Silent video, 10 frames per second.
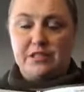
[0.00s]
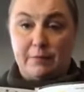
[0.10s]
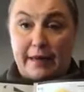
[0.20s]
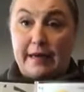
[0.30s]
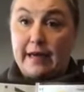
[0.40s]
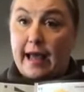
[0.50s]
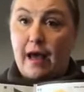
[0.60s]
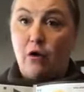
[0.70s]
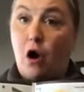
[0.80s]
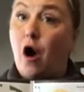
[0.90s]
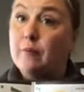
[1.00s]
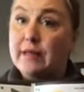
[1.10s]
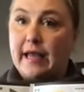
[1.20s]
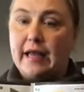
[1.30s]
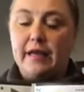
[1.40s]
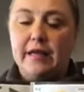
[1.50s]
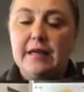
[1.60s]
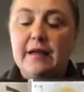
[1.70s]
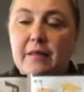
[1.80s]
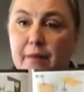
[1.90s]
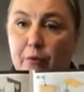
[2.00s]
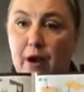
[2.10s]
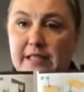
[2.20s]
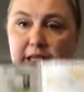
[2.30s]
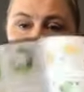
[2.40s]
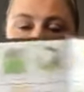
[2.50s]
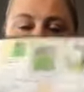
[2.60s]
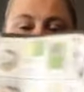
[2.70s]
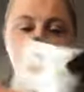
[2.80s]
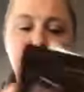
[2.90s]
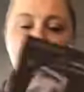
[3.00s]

depending on how complicated the process is.